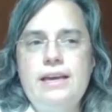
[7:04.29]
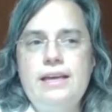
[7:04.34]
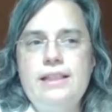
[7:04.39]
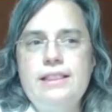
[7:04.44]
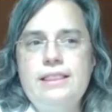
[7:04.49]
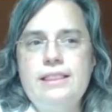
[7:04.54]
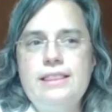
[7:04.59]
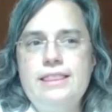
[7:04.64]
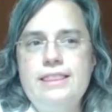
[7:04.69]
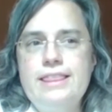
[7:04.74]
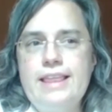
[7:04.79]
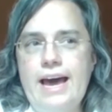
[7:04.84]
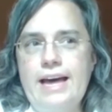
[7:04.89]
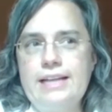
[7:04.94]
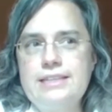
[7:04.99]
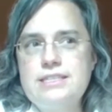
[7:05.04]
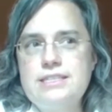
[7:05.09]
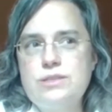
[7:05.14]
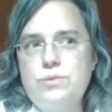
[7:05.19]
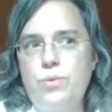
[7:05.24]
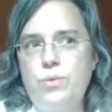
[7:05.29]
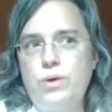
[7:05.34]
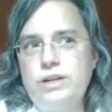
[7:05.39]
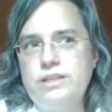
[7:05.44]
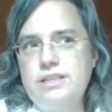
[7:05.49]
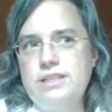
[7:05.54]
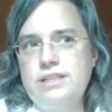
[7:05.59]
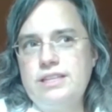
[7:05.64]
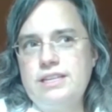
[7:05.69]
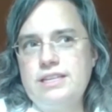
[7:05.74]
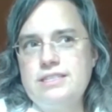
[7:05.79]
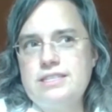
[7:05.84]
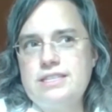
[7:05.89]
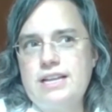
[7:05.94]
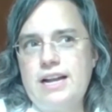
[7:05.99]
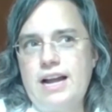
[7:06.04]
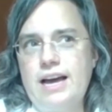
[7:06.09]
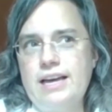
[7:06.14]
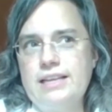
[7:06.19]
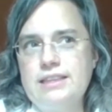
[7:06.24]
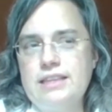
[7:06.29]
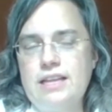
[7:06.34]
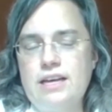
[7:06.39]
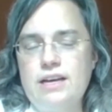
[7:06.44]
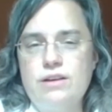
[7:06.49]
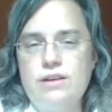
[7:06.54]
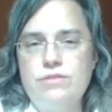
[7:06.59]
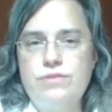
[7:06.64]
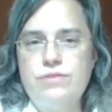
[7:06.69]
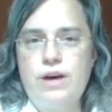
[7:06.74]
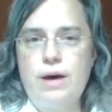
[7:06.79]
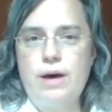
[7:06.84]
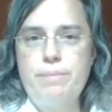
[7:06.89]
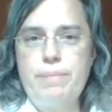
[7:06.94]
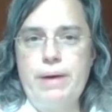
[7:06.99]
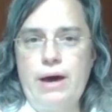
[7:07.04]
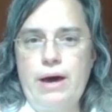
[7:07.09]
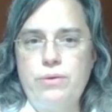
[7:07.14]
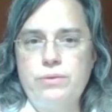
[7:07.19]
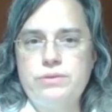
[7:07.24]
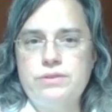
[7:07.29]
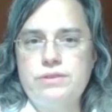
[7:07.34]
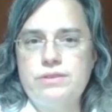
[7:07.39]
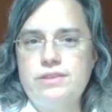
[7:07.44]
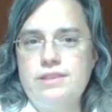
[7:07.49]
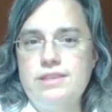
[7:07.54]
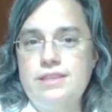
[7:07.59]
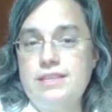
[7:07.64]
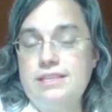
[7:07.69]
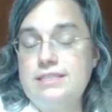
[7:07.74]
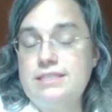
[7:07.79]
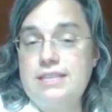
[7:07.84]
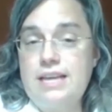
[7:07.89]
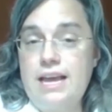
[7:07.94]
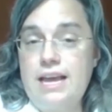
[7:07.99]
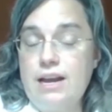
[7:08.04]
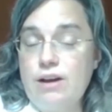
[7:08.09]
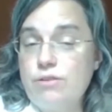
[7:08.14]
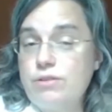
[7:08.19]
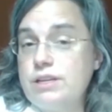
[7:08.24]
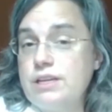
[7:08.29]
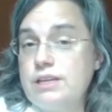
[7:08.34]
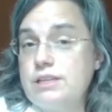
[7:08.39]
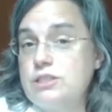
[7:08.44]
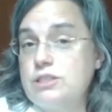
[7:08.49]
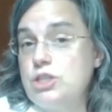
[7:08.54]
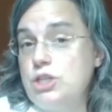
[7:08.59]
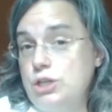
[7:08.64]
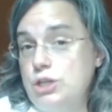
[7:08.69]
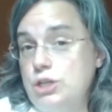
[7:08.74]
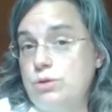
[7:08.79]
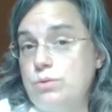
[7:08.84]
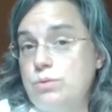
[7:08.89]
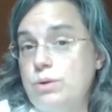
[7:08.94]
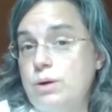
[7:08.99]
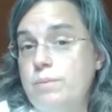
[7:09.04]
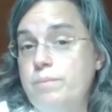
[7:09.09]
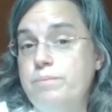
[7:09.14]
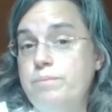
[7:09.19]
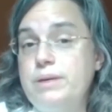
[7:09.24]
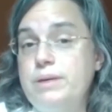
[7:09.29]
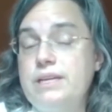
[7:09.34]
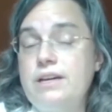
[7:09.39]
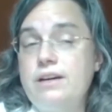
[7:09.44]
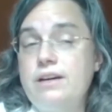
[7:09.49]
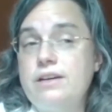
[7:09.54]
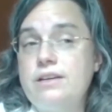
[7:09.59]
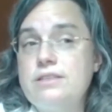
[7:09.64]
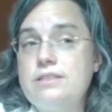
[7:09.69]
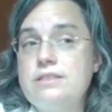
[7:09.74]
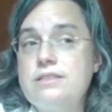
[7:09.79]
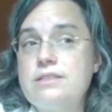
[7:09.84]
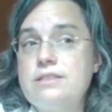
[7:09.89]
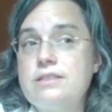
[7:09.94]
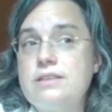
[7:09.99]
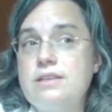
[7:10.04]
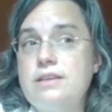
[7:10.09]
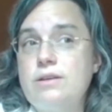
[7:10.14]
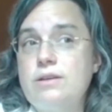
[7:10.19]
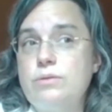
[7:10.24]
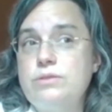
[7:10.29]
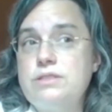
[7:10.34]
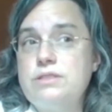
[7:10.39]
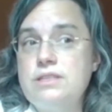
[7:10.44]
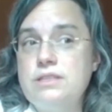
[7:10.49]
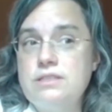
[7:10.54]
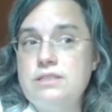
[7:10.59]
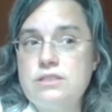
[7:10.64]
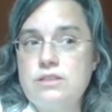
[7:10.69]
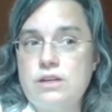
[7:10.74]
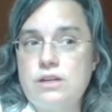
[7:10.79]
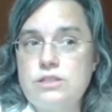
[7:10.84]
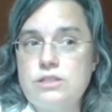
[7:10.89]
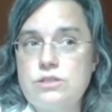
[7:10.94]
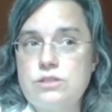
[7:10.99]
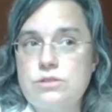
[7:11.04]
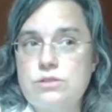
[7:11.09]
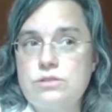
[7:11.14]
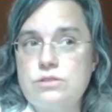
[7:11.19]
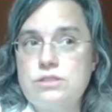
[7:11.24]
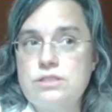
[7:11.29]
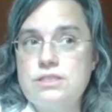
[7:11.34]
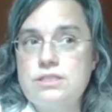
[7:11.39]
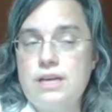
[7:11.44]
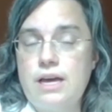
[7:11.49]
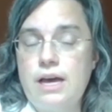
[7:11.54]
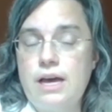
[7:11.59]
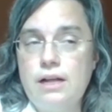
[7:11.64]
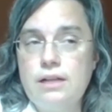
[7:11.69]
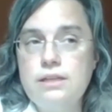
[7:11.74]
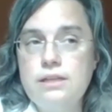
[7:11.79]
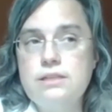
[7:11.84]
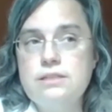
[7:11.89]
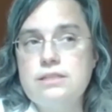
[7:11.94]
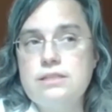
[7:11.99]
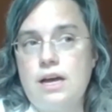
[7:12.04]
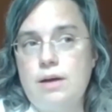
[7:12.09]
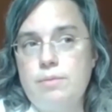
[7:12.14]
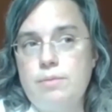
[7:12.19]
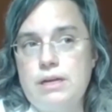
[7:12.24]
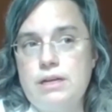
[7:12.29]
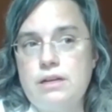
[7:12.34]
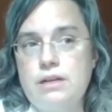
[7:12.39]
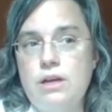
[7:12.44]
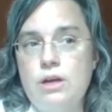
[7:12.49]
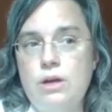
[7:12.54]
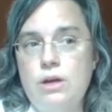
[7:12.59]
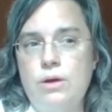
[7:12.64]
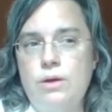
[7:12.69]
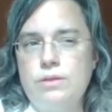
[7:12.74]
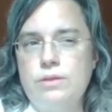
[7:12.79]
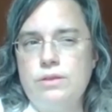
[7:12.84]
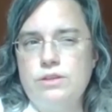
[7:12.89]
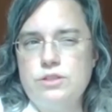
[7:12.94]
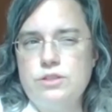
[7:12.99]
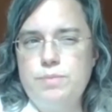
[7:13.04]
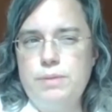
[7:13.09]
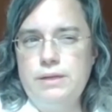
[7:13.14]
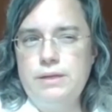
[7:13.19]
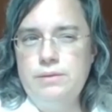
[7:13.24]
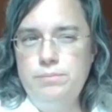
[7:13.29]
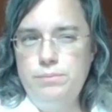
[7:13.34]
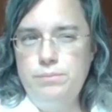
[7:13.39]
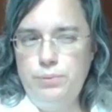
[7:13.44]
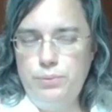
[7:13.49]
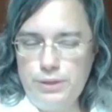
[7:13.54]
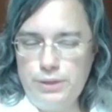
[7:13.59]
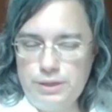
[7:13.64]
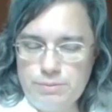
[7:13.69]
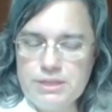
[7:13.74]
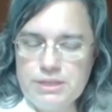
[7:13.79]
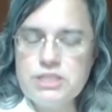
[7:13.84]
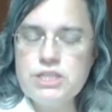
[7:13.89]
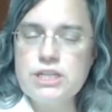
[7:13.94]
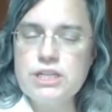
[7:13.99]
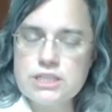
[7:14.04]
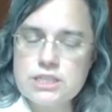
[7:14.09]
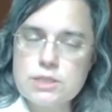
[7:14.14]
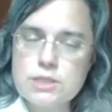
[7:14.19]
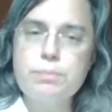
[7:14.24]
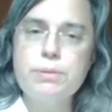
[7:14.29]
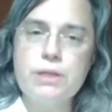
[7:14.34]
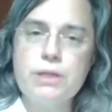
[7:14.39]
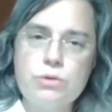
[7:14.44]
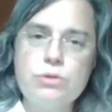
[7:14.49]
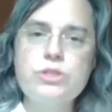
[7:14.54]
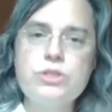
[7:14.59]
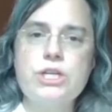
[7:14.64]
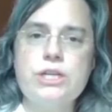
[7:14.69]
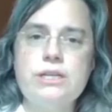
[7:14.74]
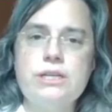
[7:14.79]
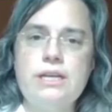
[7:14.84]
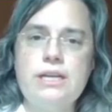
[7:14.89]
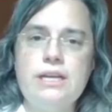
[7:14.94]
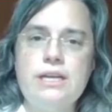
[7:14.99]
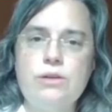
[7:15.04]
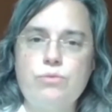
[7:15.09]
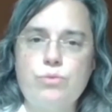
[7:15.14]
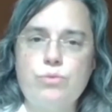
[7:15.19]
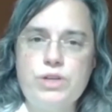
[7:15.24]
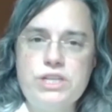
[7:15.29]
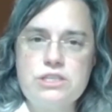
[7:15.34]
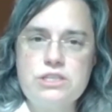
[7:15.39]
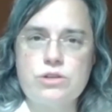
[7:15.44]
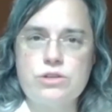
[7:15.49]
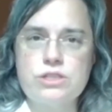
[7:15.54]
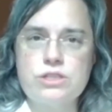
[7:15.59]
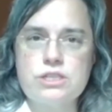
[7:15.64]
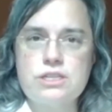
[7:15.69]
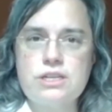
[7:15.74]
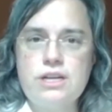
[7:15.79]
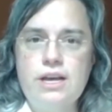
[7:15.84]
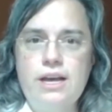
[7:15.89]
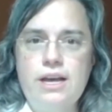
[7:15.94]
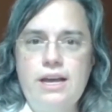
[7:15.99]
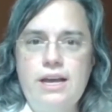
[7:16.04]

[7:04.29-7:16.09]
That's one of the things that I love about this area too, because since Dr. Sahel has come in, there's been pretty much an explosion in research.